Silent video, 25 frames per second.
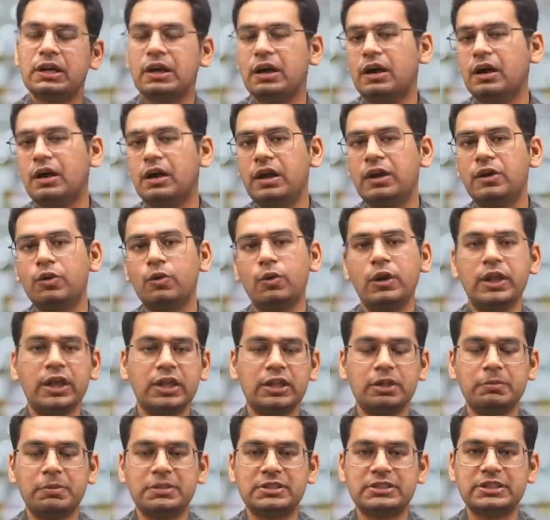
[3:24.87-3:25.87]
enrolling
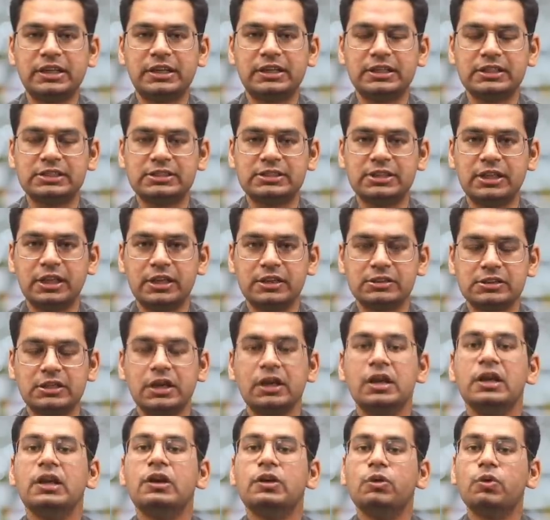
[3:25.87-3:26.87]
in the BITSAT test series.
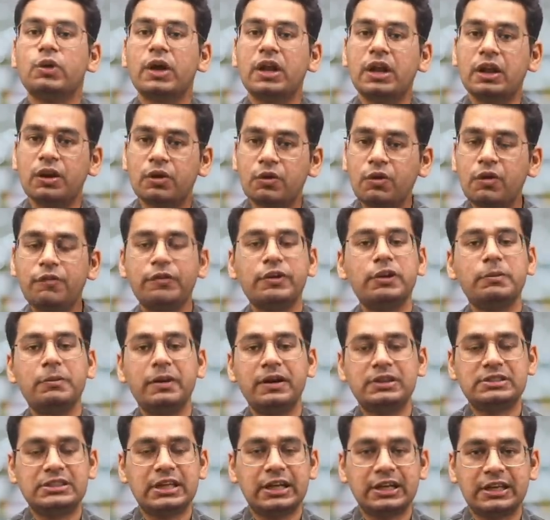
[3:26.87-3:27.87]
You can enroll for the
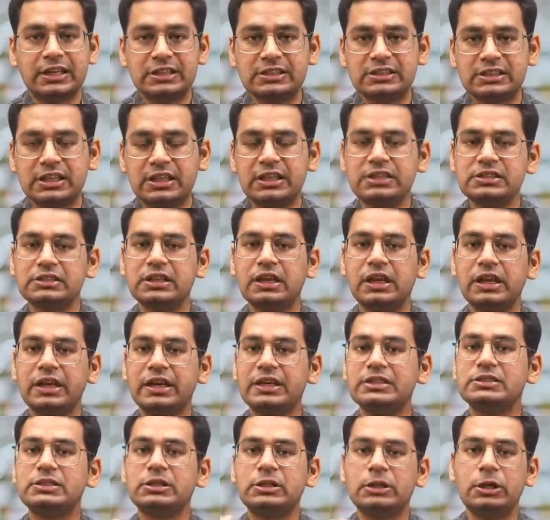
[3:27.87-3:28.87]
BITSAT test series. The
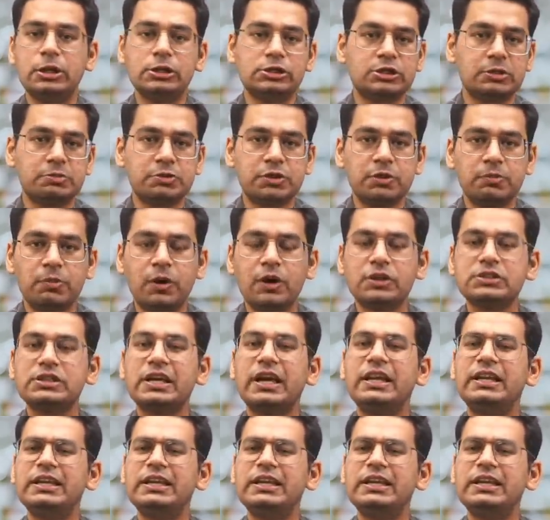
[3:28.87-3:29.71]
link is in the description box.